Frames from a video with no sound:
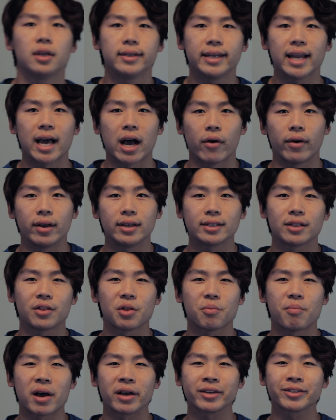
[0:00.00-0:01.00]
Now, is it the
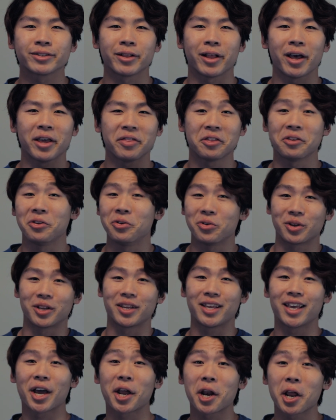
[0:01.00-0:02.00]
best light that you could
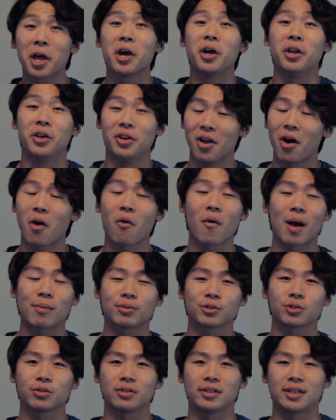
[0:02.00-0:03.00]
get? No,
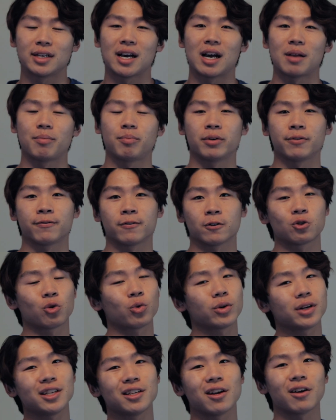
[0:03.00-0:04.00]
absolutely not, but for
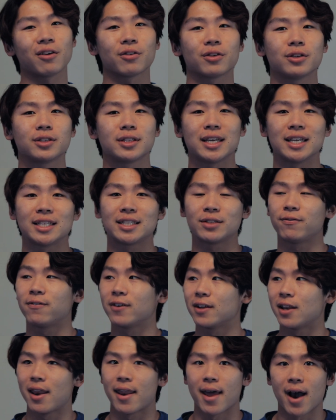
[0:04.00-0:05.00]
$20, it's
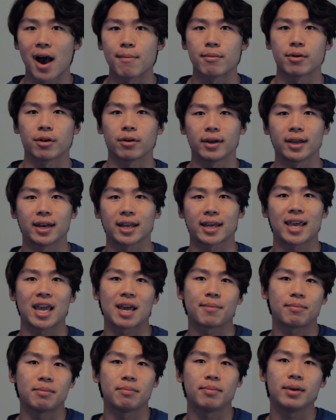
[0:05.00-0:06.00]
phenomenal and it
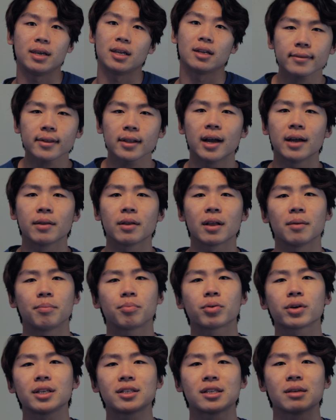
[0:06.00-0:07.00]
can't be beat. And a
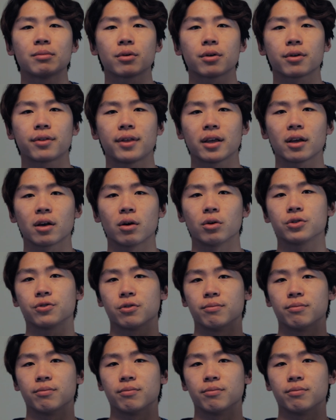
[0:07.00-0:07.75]
pretty similar thing goes for